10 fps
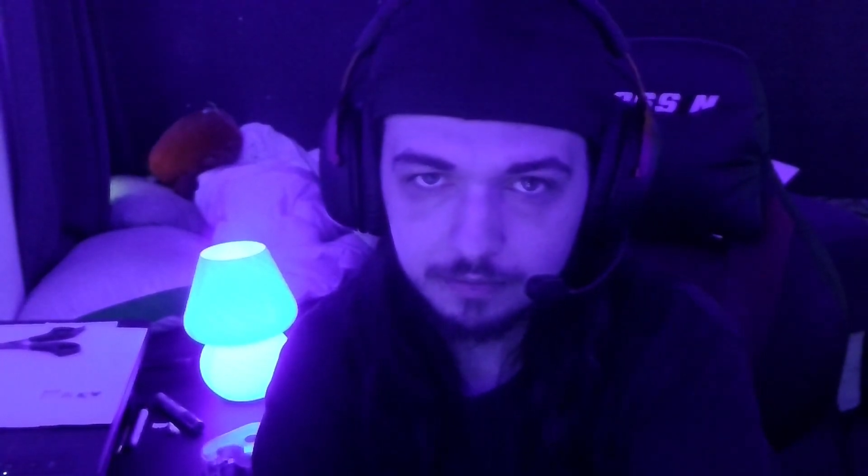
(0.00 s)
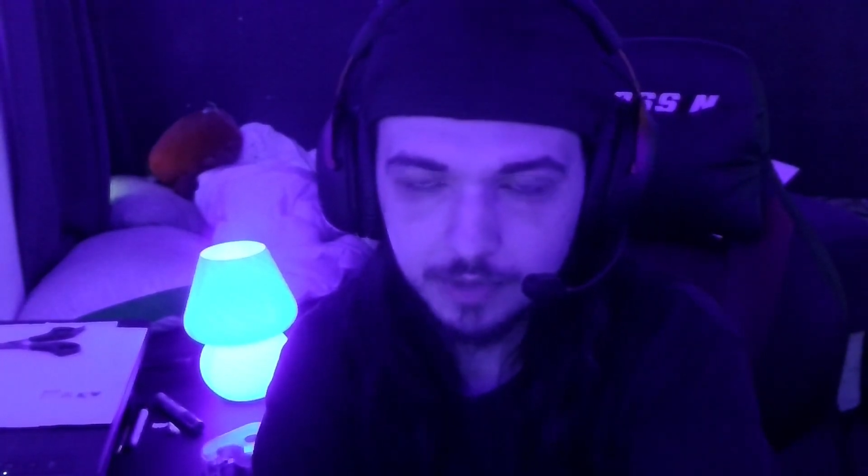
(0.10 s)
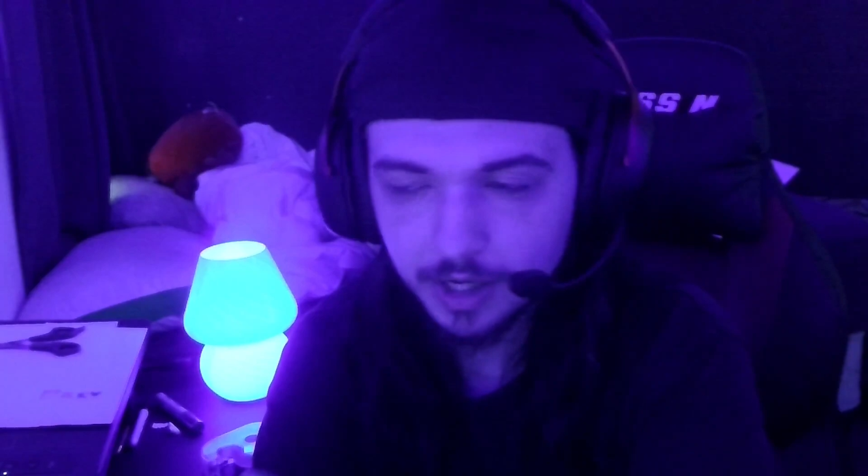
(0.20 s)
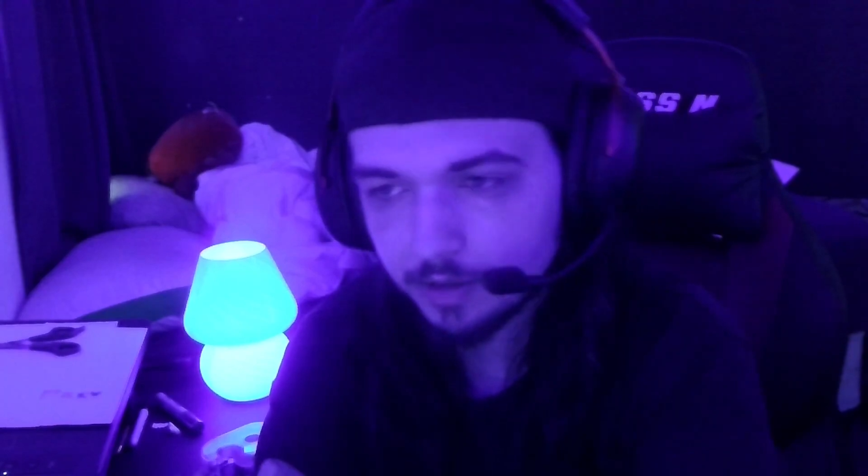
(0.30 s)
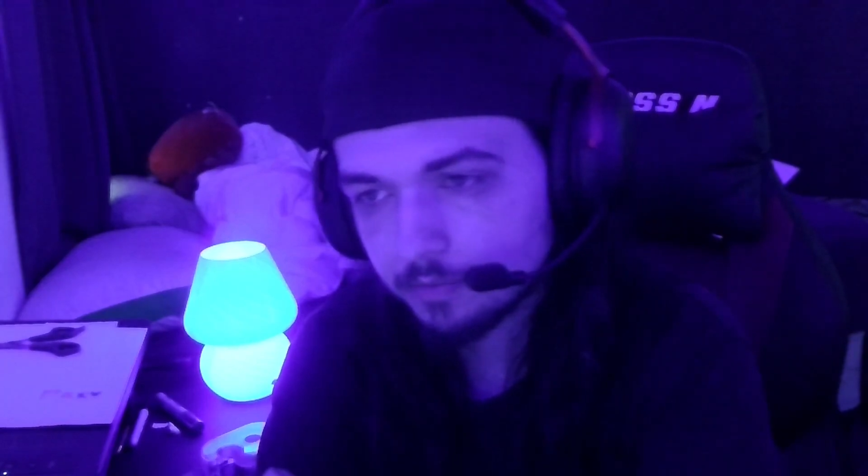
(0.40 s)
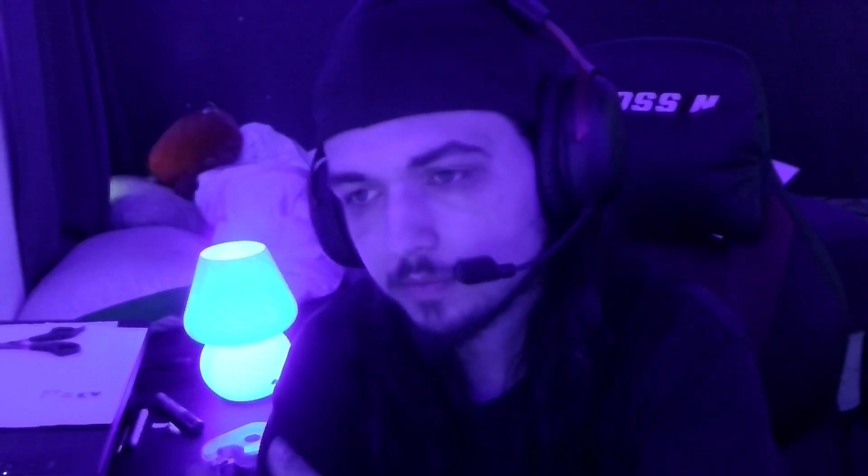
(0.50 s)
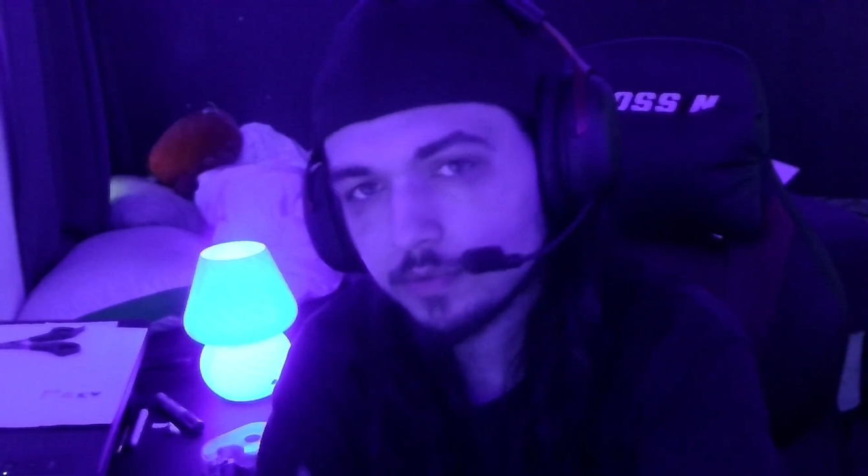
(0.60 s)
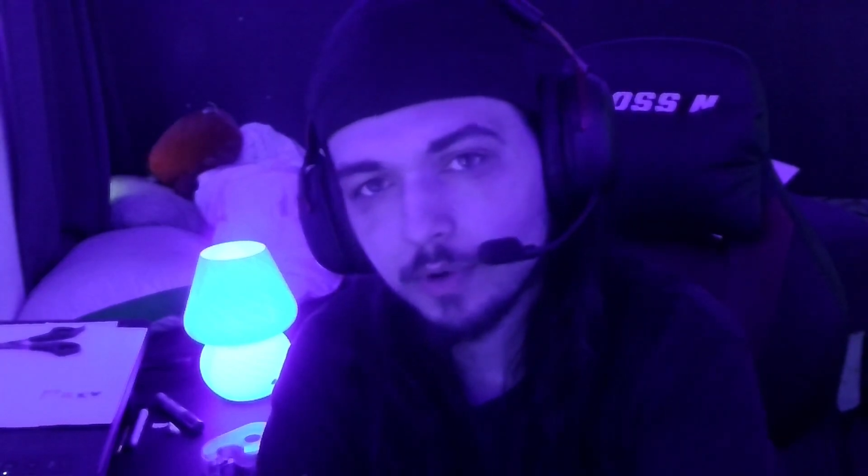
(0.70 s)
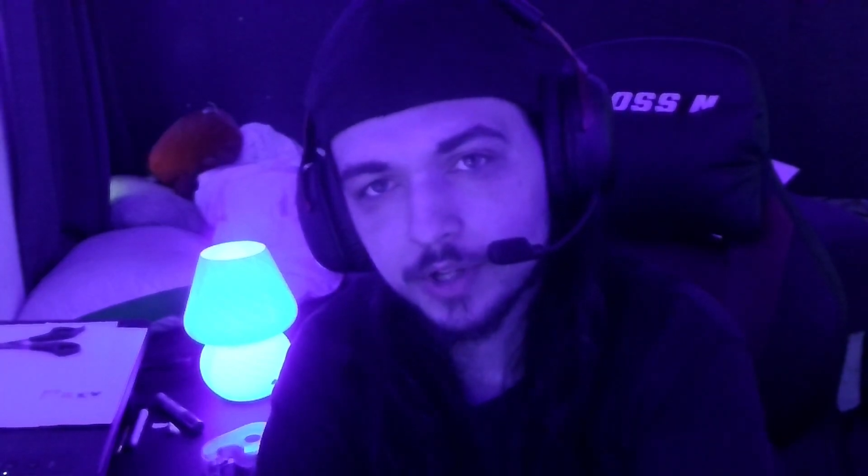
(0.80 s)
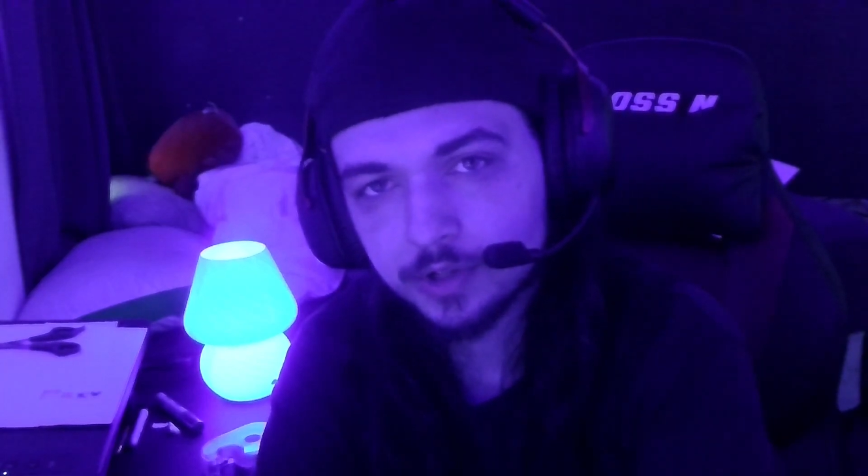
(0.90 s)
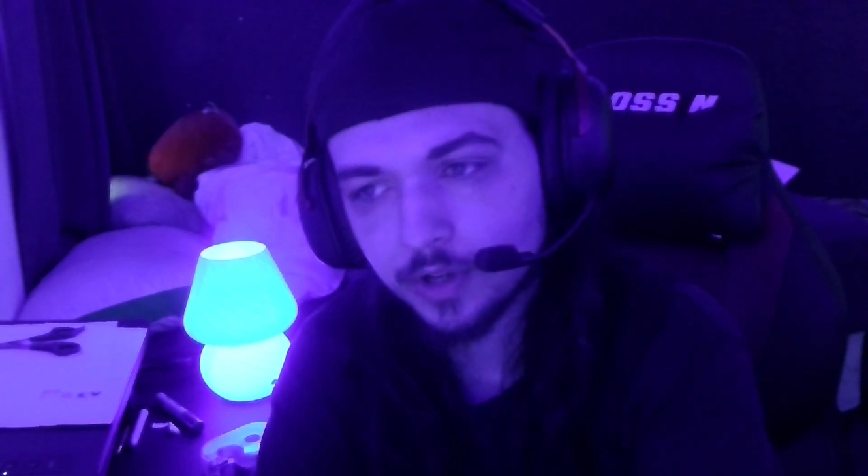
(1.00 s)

than the Westerns.